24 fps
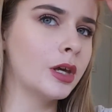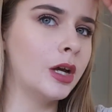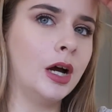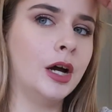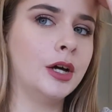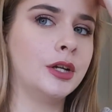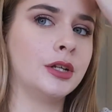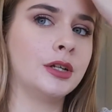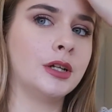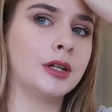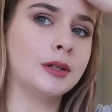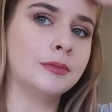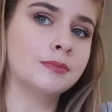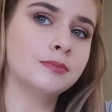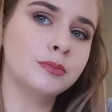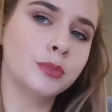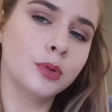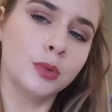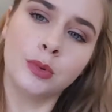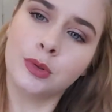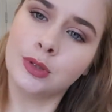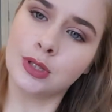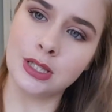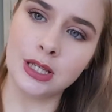I don't know,
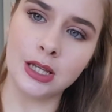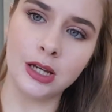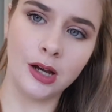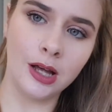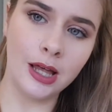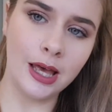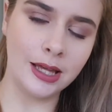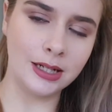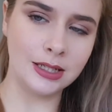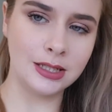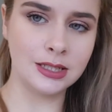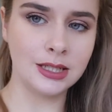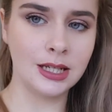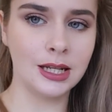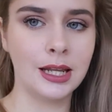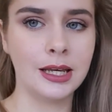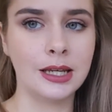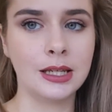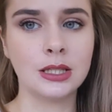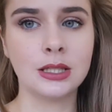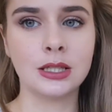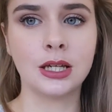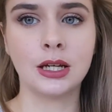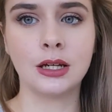but we'll see. I'll edit it
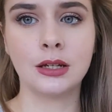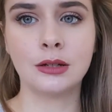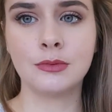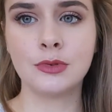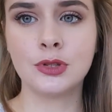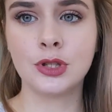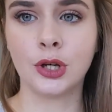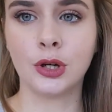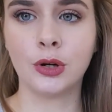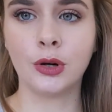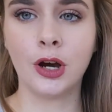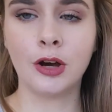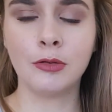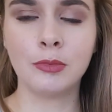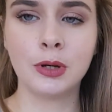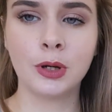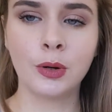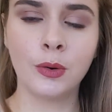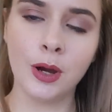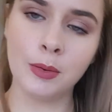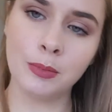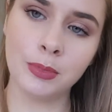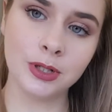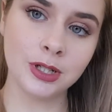later. So I've
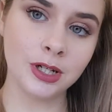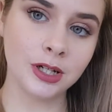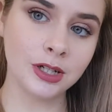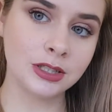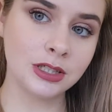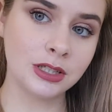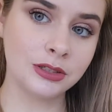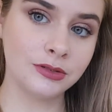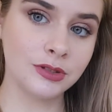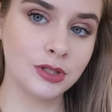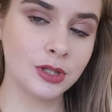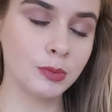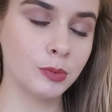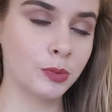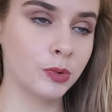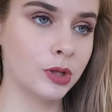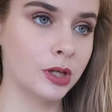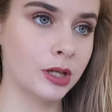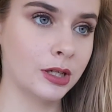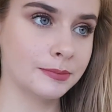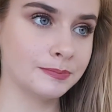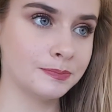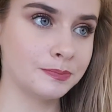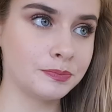been quite productive this
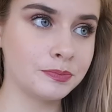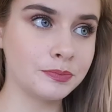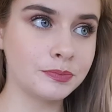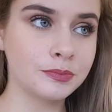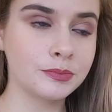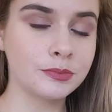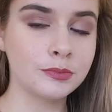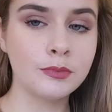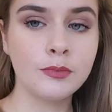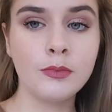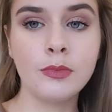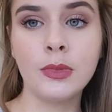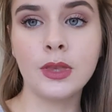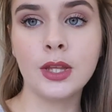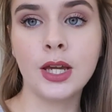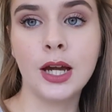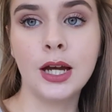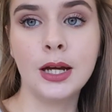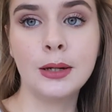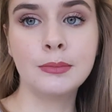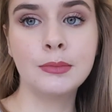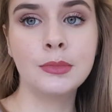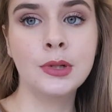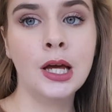morning.
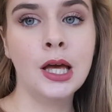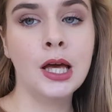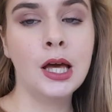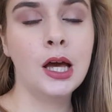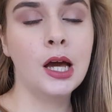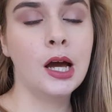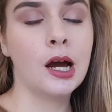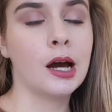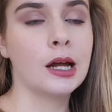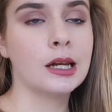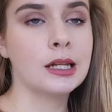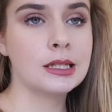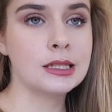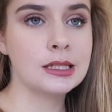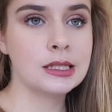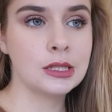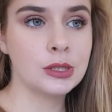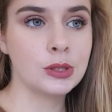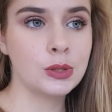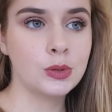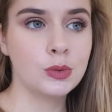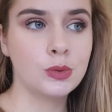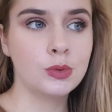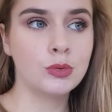I need
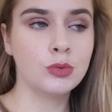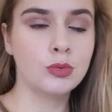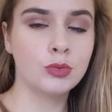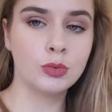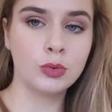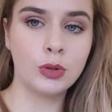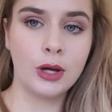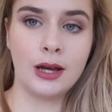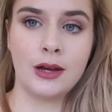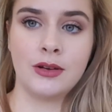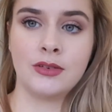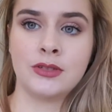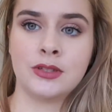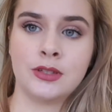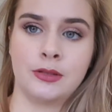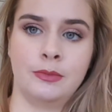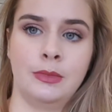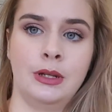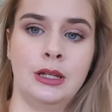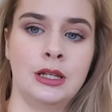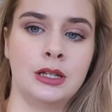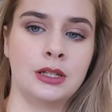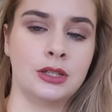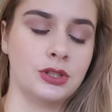to have
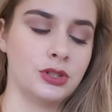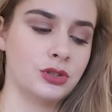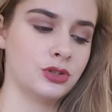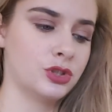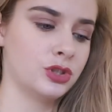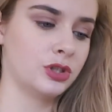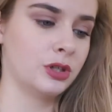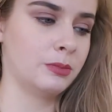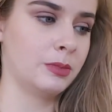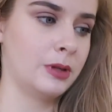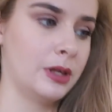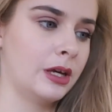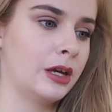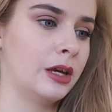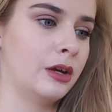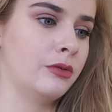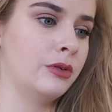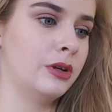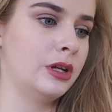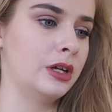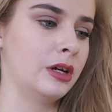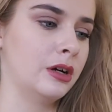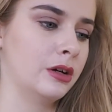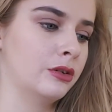some lunch. I'm getting
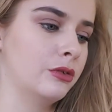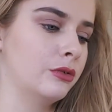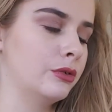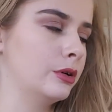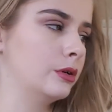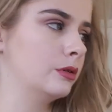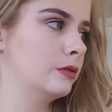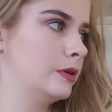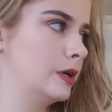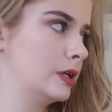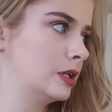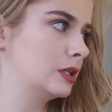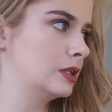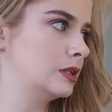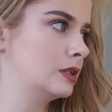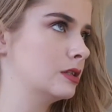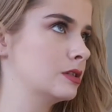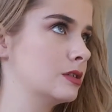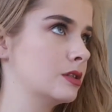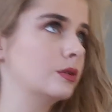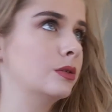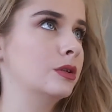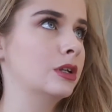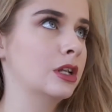really hungry already, and
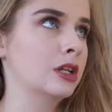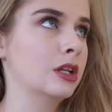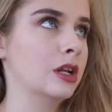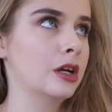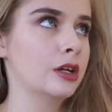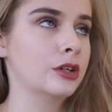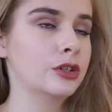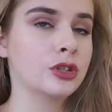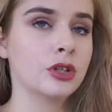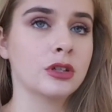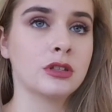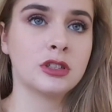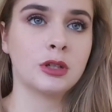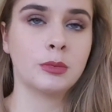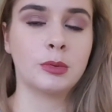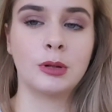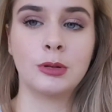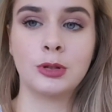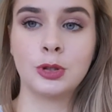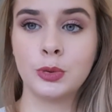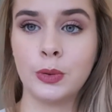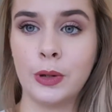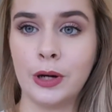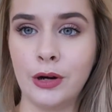it's only like just come
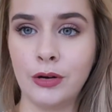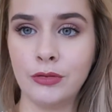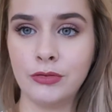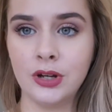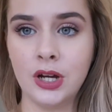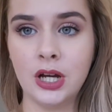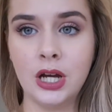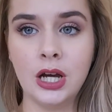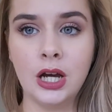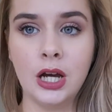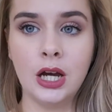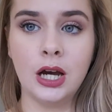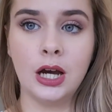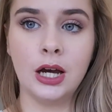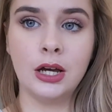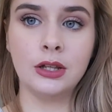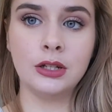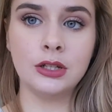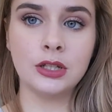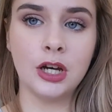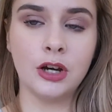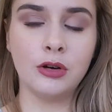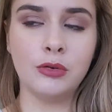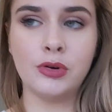up 12,
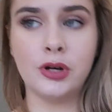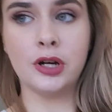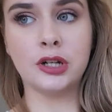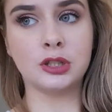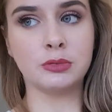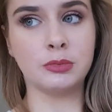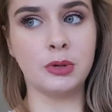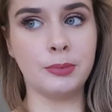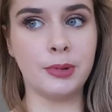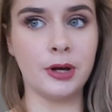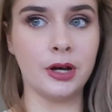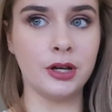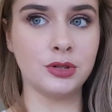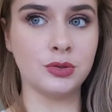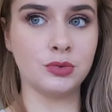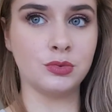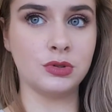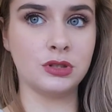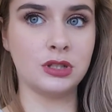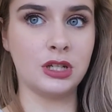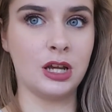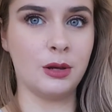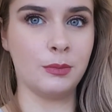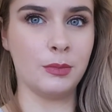and I worked my personal
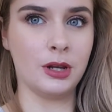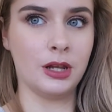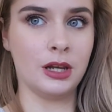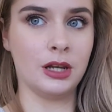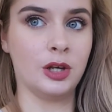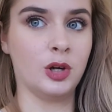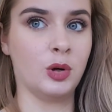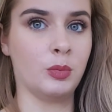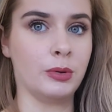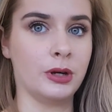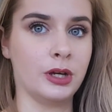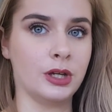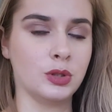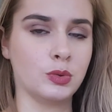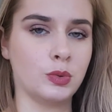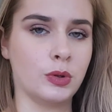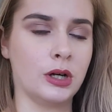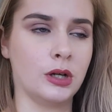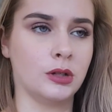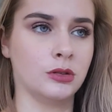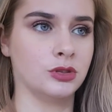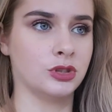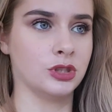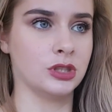statement a little bit as
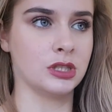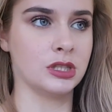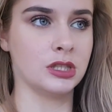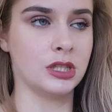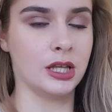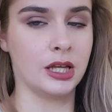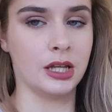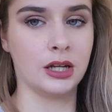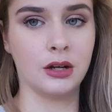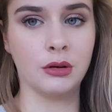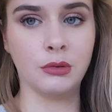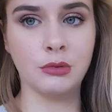well just then.